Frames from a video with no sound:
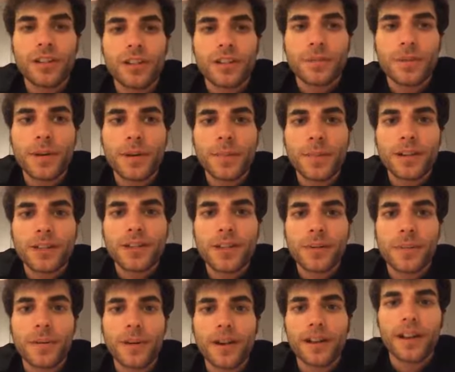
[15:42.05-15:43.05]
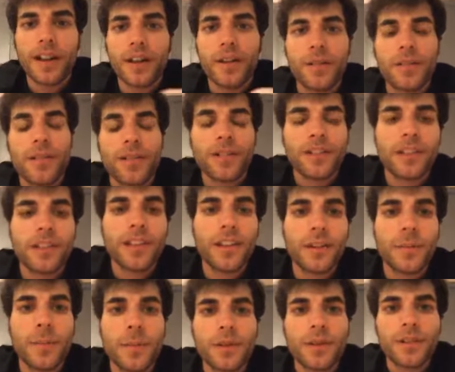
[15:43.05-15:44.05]
pretty messed up right now at the
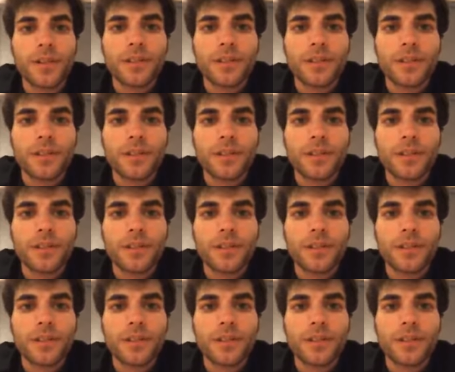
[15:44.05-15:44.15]
airport.